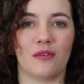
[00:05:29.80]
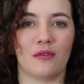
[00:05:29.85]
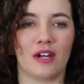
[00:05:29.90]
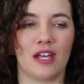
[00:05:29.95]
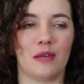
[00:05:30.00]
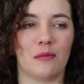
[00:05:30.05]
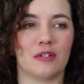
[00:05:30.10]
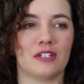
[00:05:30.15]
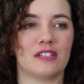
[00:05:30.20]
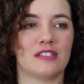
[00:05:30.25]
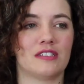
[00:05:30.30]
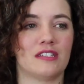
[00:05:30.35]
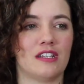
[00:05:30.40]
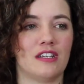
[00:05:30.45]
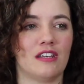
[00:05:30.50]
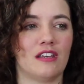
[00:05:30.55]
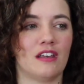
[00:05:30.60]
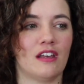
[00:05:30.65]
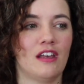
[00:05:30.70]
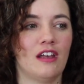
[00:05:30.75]
They were able to
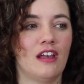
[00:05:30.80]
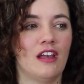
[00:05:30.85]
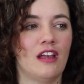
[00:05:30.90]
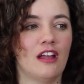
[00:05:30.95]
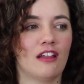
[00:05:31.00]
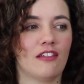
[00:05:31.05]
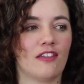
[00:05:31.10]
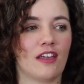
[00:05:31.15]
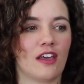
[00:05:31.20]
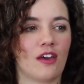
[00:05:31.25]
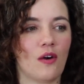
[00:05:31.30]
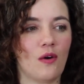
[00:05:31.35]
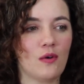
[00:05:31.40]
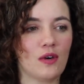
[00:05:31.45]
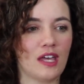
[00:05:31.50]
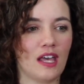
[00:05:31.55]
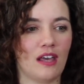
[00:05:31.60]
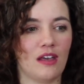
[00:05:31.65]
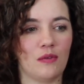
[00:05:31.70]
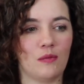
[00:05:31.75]
see like,
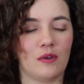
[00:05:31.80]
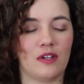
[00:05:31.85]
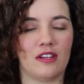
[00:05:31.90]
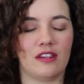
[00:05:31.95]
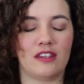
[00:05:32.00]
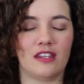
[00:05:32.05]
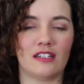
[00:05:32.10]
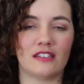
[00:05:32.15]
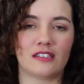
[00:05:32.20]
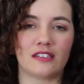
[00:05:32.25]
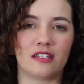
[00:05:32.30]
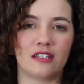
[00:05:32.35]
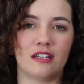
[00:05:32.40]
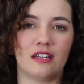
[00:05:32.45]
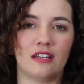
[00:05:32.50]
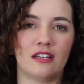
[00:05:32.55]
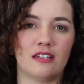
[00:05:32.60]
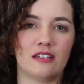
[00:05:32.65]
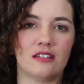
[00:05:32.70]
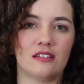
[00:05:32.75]
okay, well, this
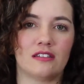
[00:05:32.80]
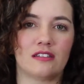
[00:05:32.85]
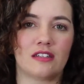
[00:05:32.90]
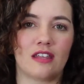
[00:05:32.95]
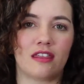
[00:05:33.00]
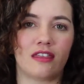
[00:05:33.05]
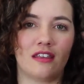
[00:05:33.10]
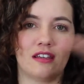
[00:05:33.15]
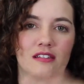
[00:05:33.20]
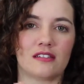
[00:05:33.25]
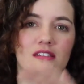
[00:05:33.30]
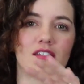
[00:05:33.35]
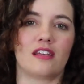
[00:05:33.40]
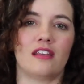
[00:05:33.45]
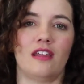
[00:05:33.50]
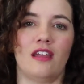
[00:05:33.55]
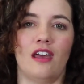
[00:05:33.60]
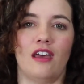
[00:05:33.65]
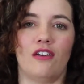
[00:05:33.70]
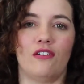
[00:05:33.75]
is this
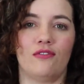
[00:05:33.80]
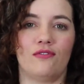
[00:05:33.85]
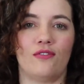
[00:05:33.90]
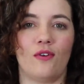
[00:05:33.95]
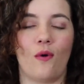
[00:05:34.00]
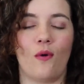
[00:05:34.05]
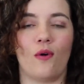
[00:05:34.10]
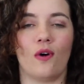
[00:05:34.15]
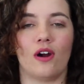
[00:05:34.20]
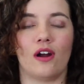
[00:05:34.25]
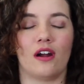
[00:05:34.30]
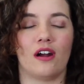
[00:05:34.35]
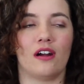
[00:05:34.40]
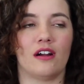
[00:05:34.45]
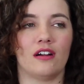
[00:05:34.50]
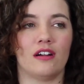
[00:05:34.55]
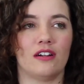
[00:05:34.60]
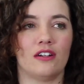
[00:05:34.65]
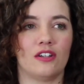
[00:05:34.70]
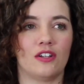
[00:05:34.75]
cliff,
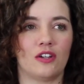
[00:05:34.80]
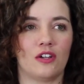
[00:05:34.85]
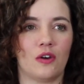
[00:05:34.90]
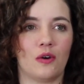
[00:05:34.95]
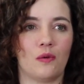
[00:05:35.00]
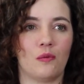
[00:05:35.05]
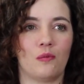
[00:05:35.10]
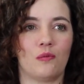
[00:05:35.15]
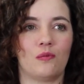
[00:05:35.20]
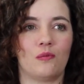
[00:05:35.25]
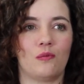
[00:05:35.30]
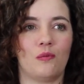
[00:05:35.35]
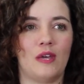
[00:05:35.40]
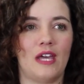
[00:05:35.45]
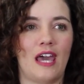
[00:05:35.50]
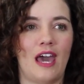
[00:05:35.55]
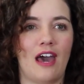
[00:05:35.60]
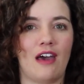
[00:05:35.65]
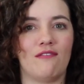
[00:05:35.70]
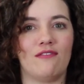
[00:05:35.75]
or, you know,
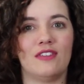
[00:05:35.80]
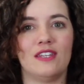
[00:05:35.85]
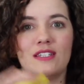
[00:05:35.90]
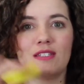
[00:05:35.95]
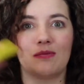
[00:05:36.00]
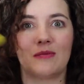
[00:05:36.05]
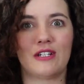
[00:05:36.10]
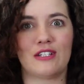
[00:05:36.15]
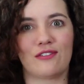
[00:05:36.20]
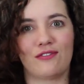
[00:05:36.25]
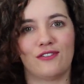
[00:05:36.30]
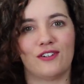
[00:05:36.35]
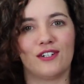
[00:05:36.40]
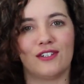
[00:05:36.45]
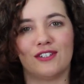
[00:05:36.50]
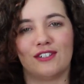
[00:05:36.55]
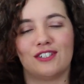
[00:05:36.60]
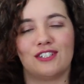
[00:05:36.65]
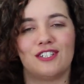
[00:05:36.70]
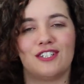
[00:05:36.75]
we have this much
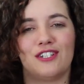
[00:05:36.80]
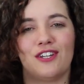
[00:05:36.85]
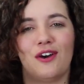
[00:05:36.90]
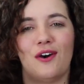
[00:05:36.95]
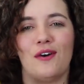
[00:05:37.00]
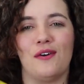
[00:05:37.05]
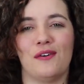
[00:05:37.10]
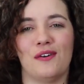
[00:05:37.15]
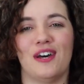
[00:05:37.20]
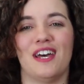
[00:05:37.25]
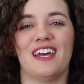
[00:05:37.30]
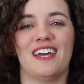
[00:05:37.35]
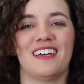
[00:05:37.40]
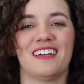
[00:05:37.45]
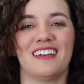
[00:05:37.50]
further to go.